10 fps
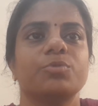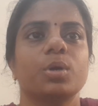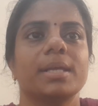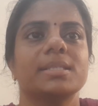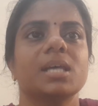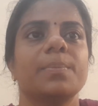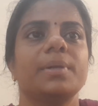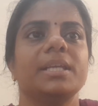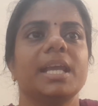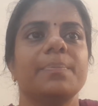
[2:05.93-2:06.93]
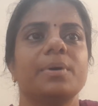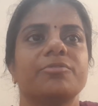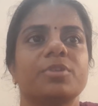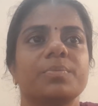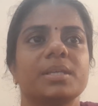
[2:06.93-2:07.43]
For example, A
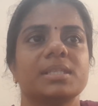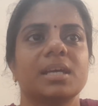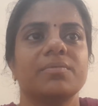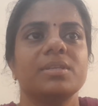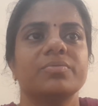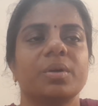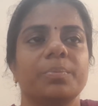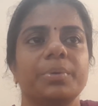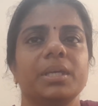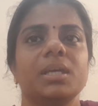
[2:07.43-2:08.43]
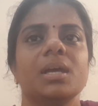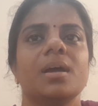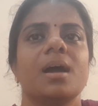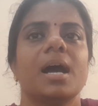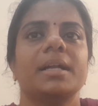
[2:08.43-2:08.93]
perform a service for B
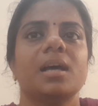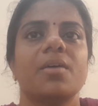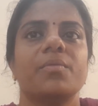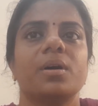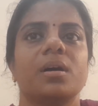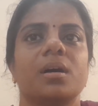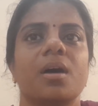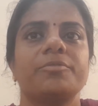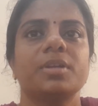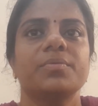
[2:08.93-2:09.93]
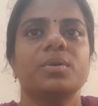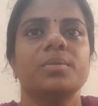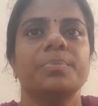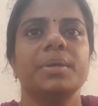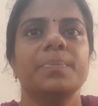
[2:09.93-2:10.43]
and
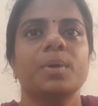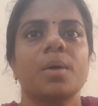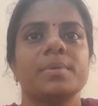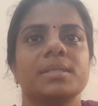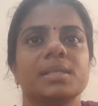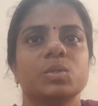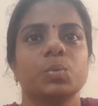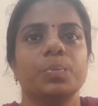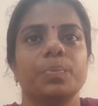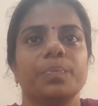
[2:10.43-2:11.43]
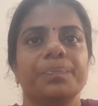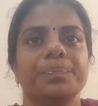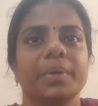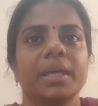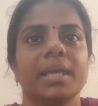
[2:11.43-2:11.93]
afterward B promises to
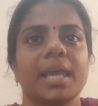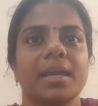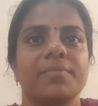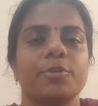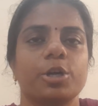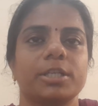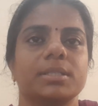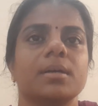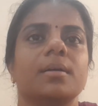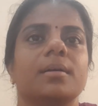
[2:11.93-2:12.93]
pay A for it.